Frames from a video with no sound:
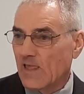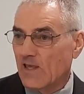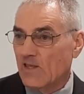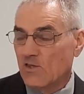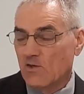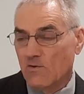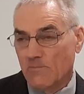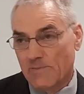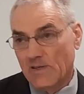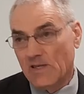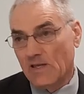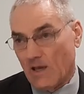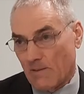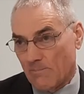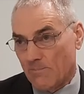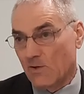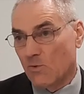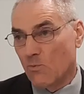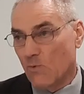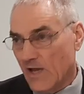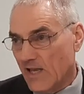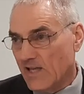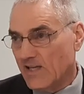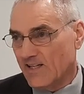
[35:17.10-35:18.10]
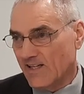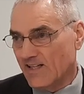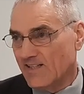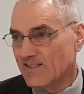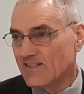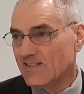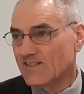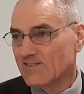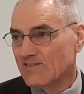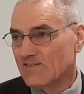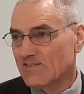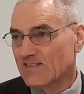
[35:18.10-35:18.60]
you'd be up and
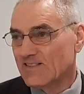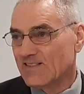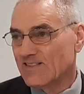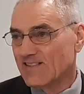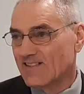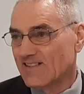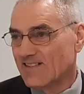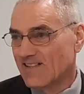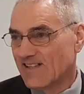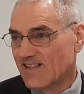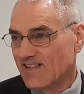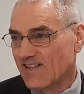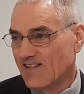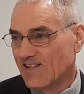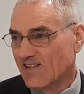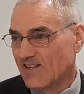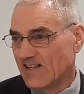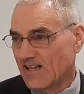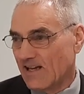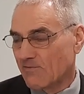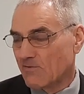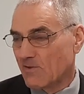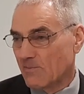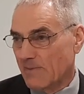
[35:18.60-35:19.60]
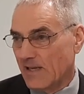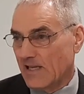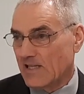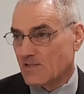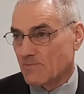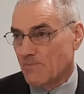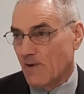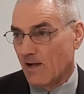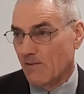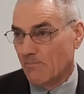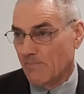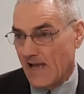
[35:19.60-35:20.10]
waiting. You'd have the
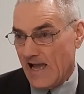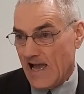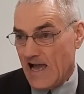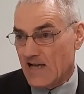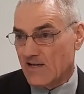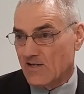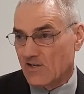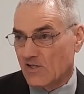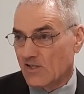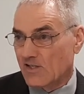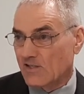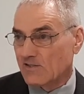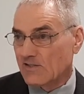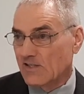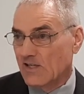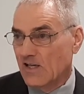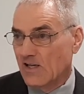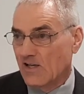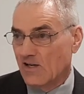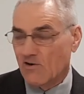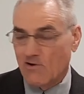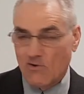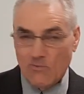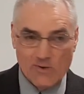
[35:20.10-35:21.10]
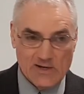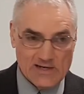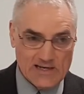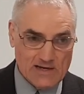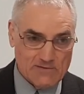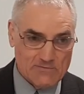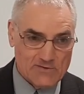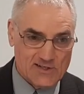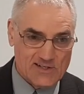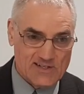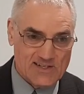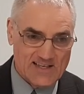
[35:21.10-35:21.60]
baseball bat or, or
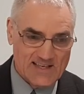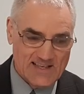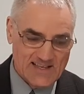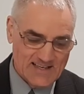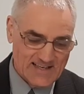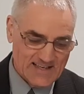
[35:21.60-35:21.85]
whatever.